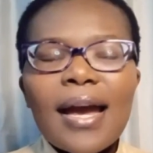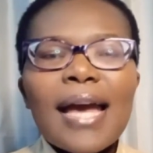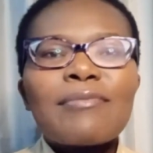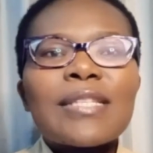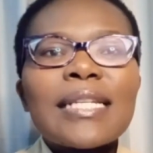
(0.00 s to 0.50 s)

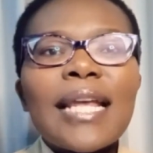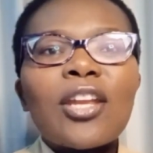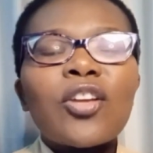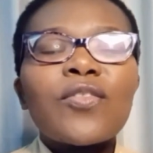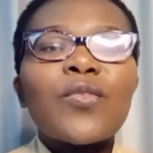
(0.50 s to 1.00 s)
I've seen a
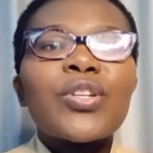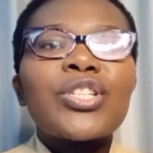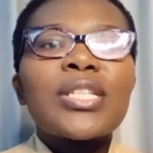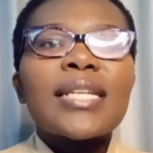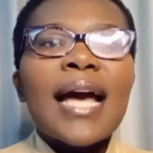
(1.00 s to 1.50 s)
lot of
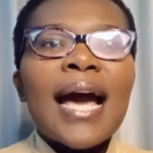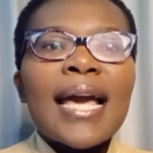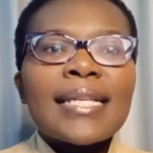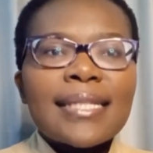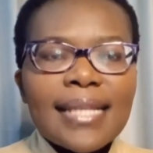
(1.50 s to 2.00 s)
questions,
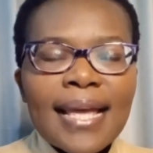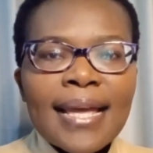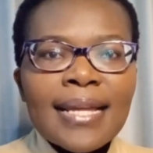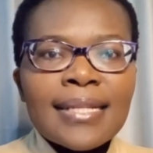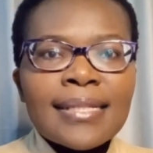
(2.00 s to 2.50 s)
guys,
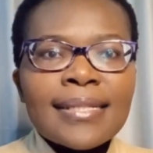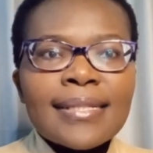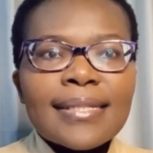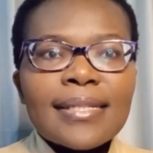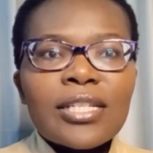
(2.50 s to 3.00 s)

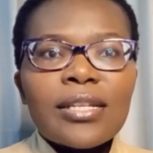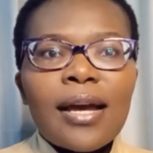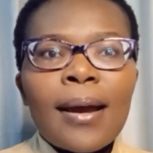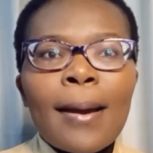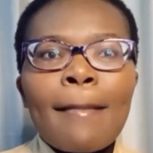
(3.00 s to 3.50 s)
and
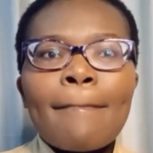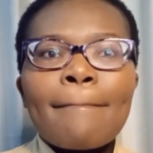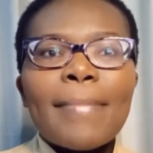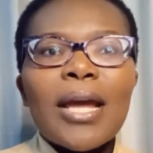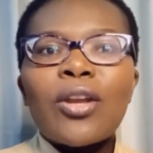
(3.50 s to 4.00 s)

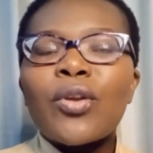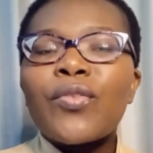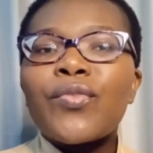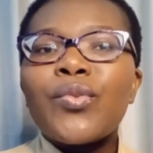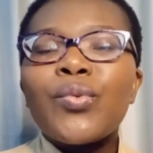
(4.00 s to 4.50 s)
a lot
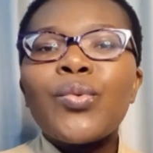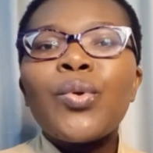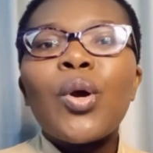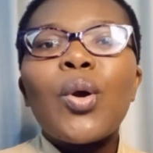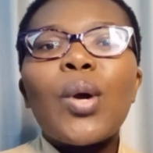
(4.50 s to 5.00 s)
of
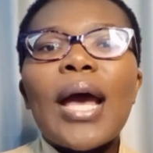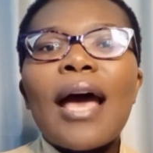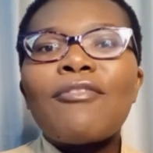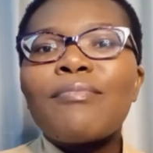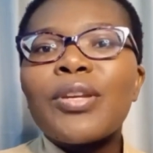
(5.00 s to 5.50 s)
you
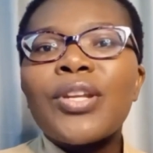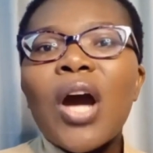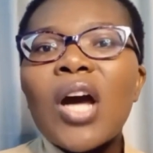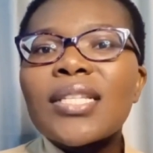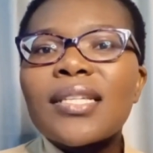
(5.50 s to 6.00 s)
have been
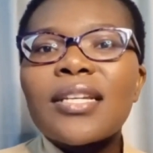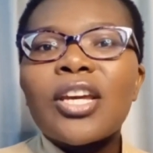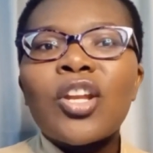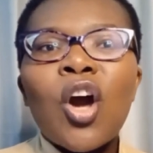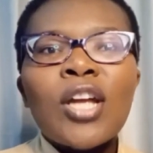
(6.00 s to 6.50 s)
asking
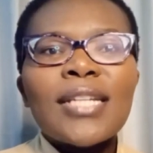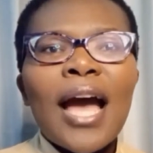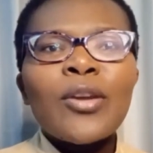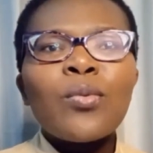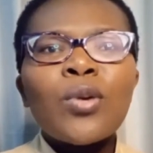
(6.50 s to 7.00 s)
a lot.
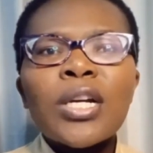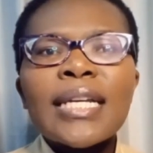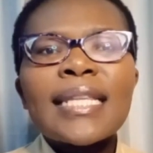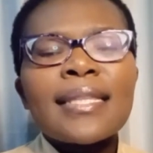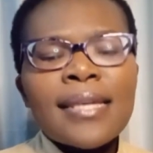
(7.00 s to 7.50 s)
Are you
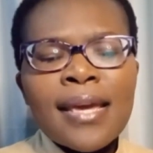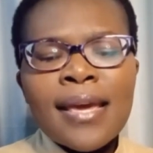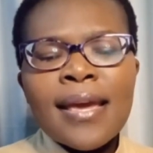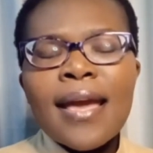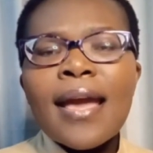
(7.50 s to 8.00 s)
working
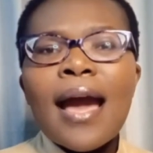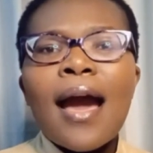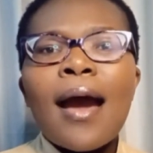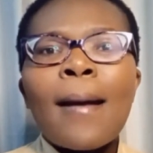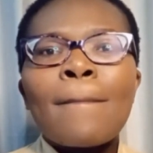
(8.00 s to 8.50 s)
there?
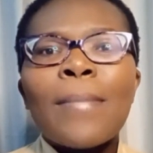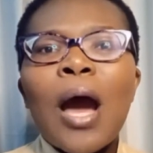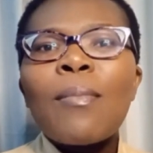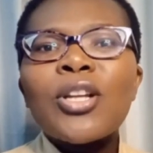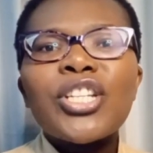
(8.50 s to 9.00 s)

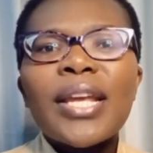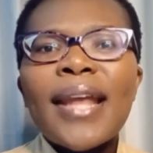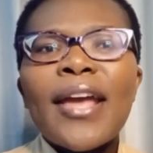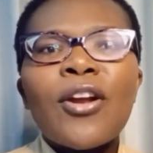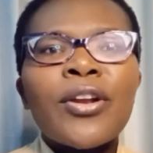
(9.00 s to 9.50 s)
How much can
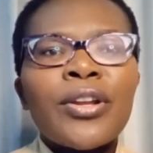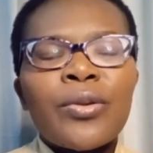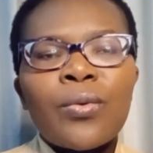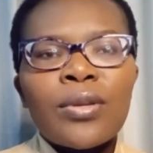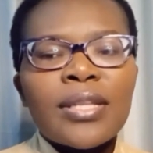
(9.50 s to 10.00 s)
I earn
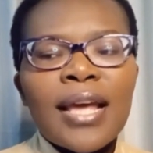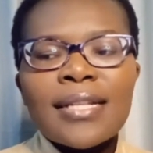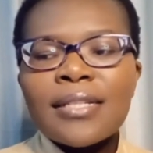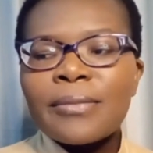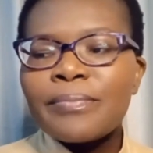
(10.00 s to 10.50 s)
and all of that?